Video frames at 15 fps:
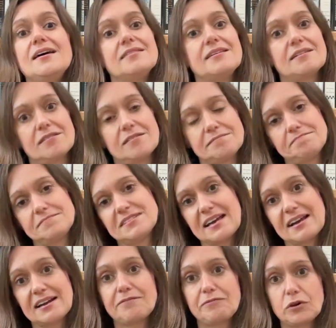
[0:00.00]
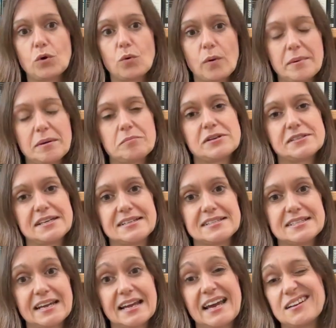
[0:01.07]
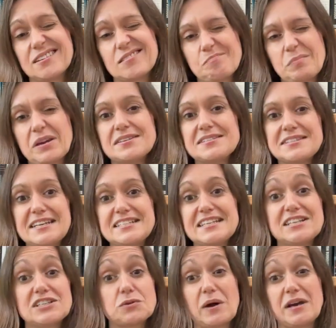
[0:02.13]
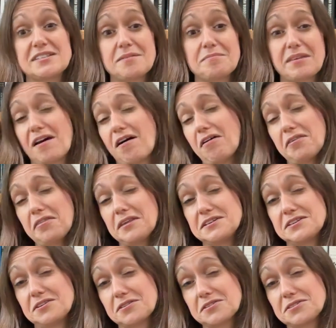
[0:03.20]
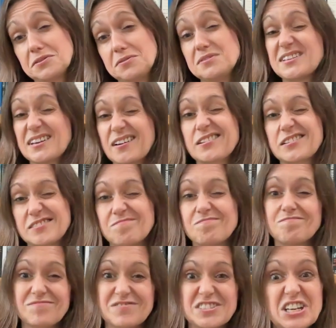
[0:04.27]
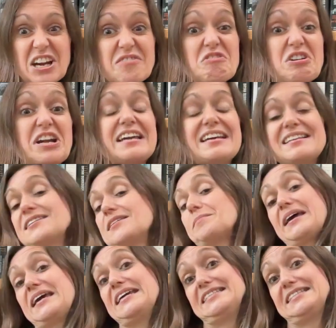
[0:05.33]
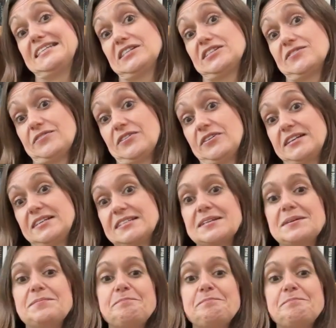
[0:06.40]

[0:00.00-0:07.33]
There are sadly fewer women presenting, and because they tend to wear something other than dark suits, they are generally a little bit easier to find.